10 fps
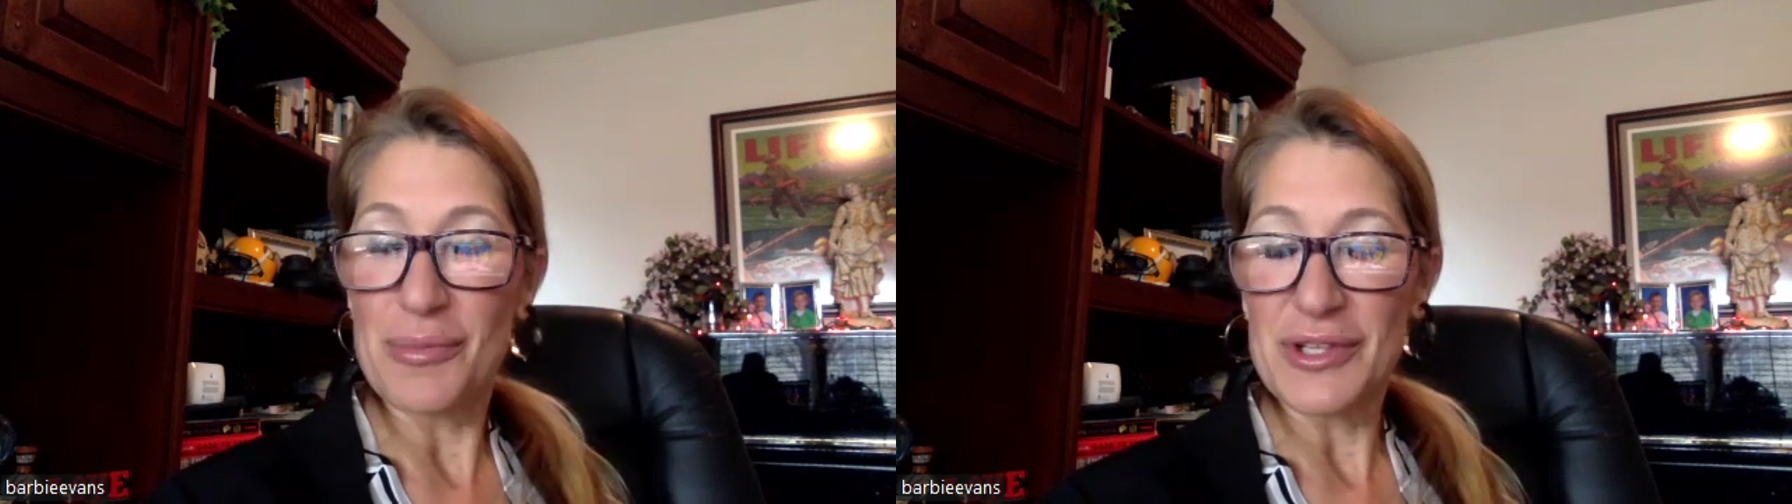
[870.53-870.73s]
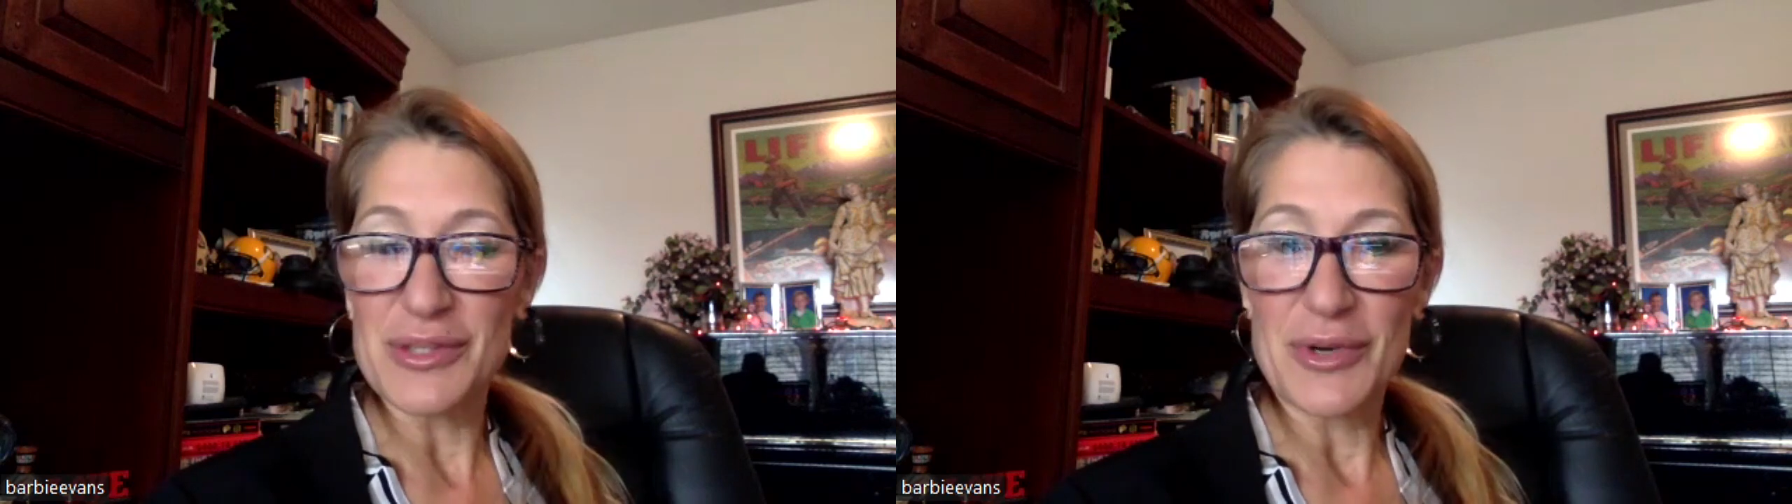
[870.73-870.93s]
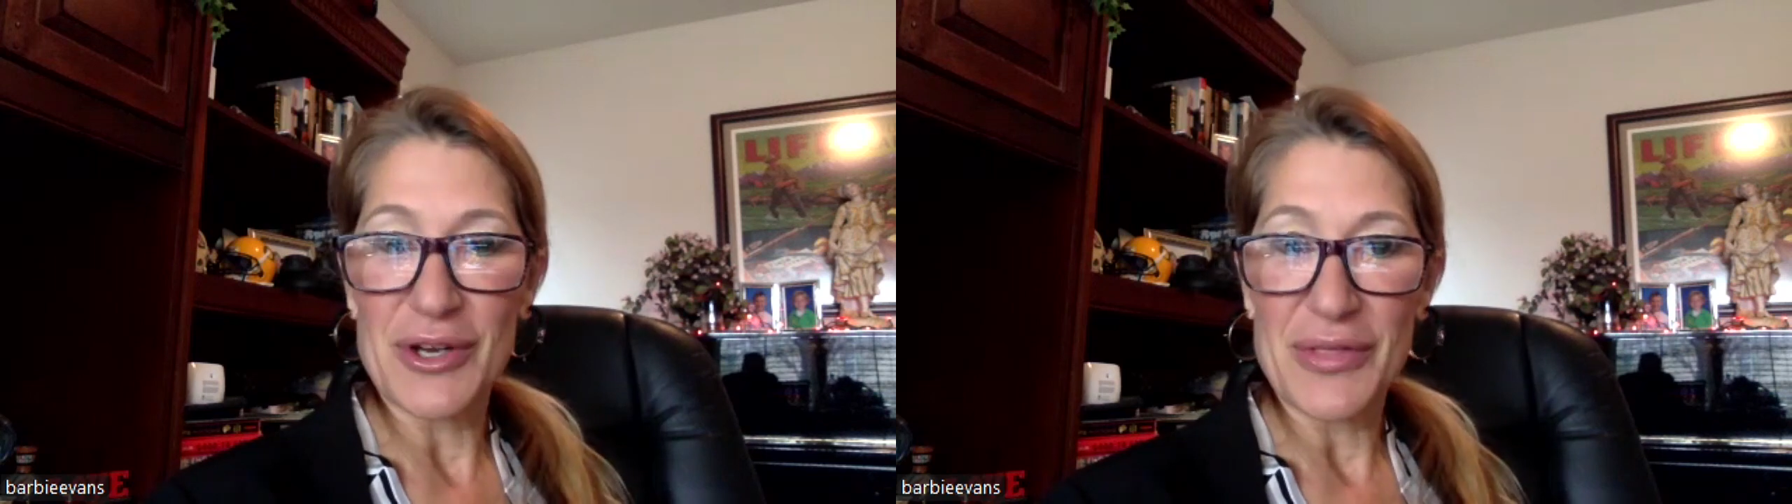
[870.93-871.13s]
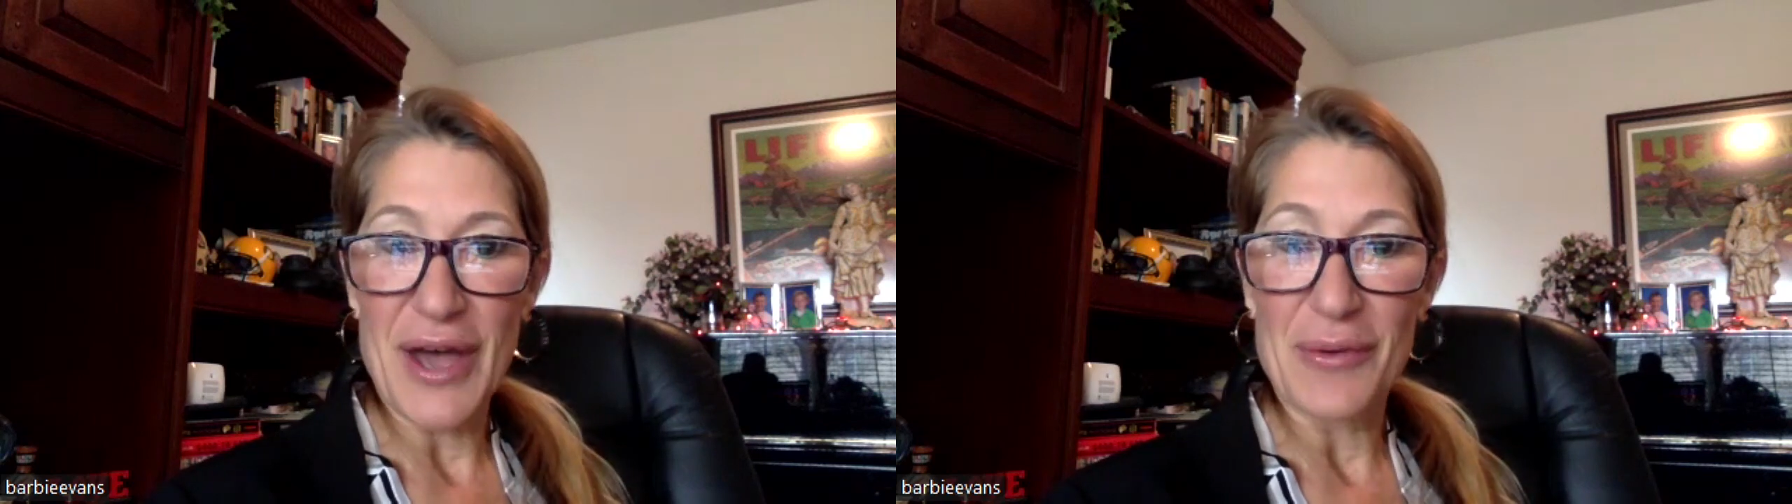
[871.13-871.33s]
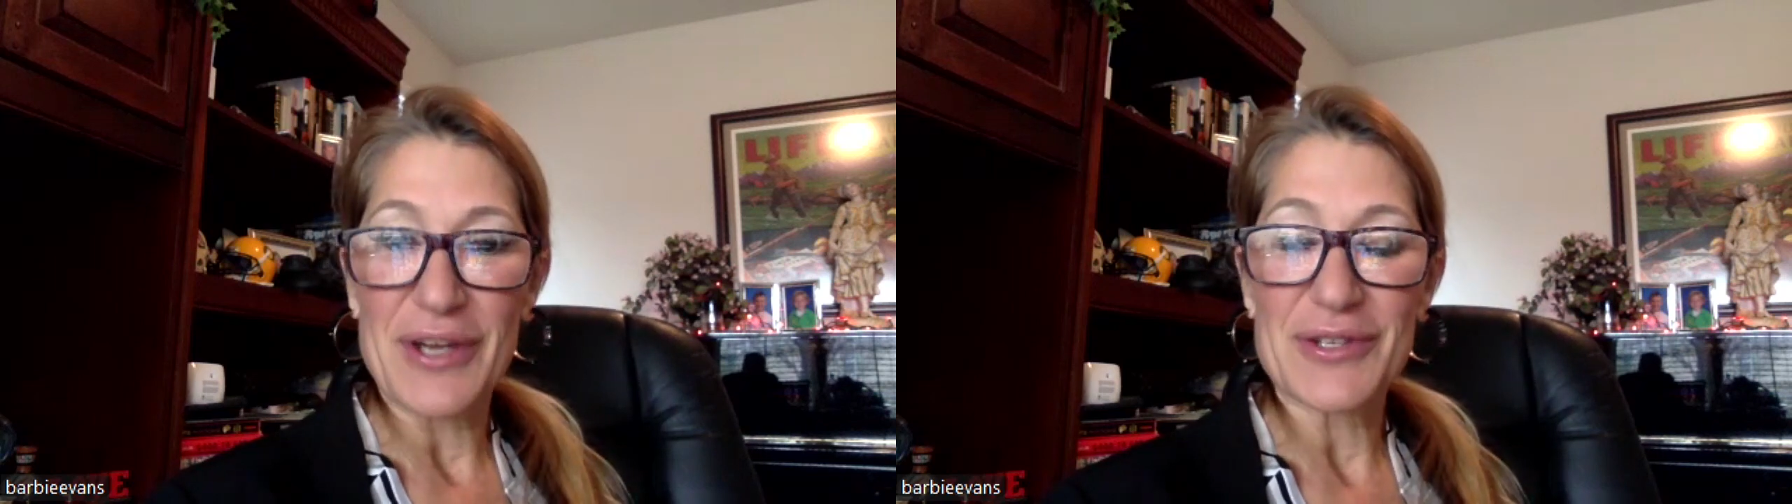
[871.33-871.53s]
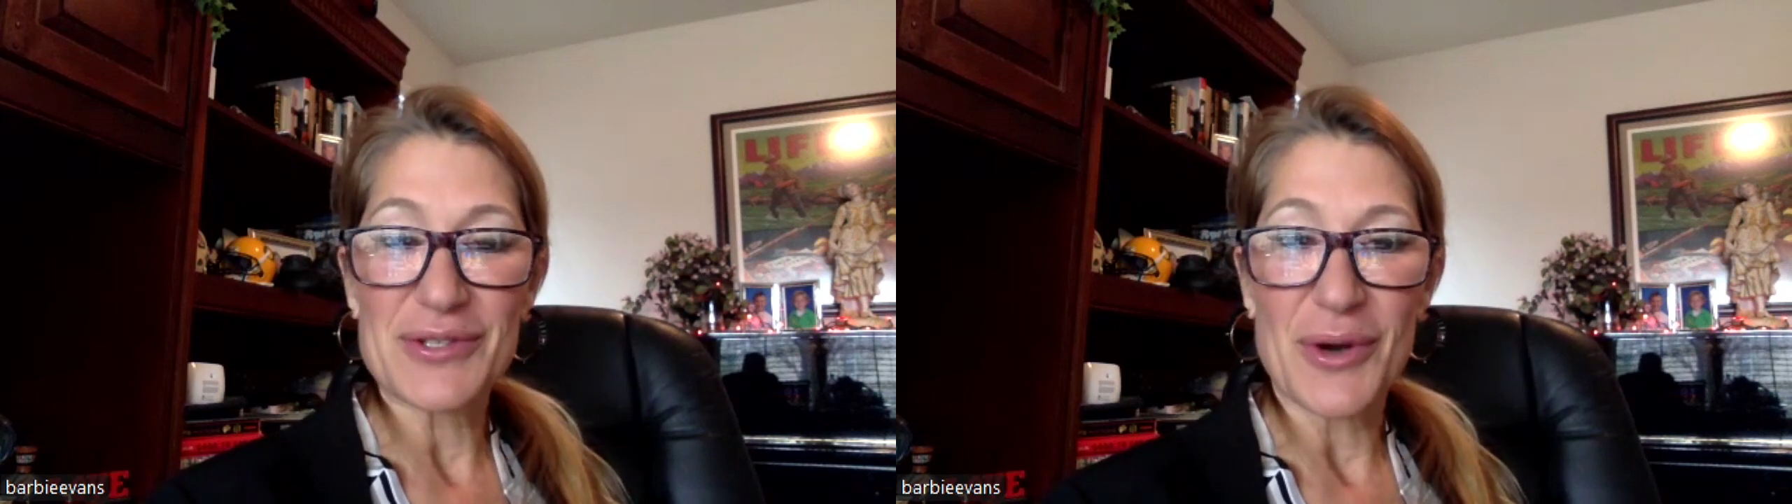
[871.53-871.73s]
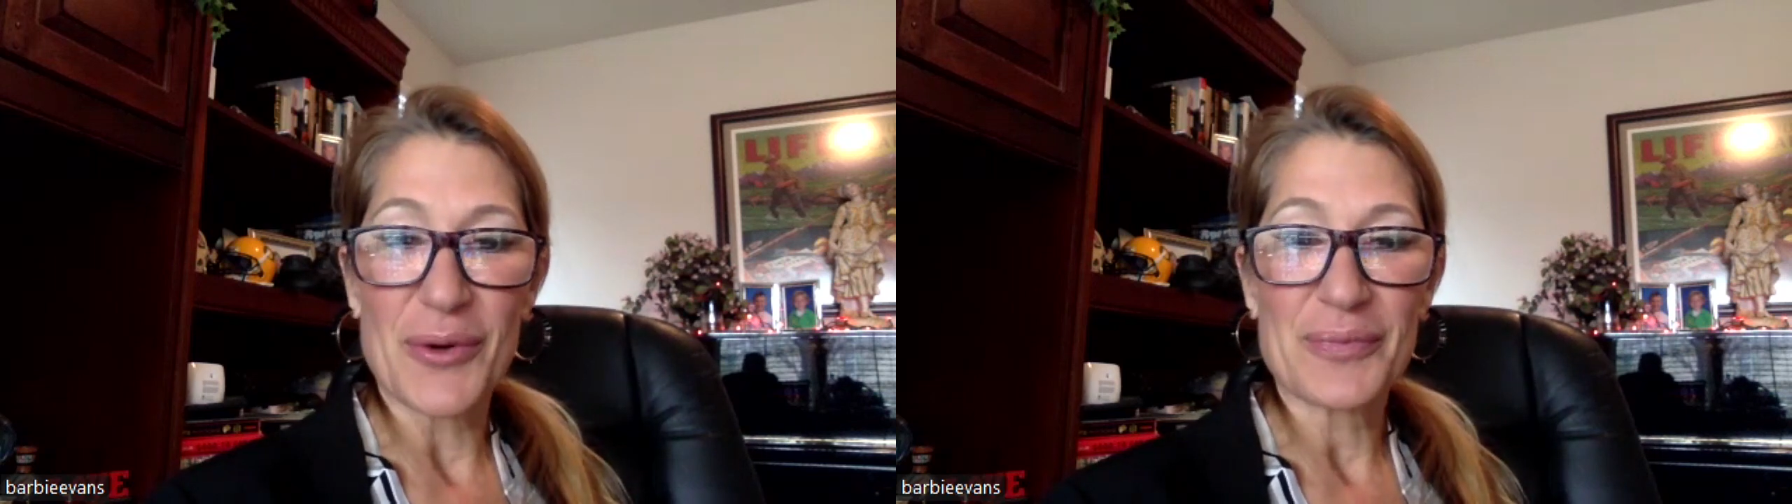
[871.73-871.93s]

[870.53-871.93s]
Let's put it that way. So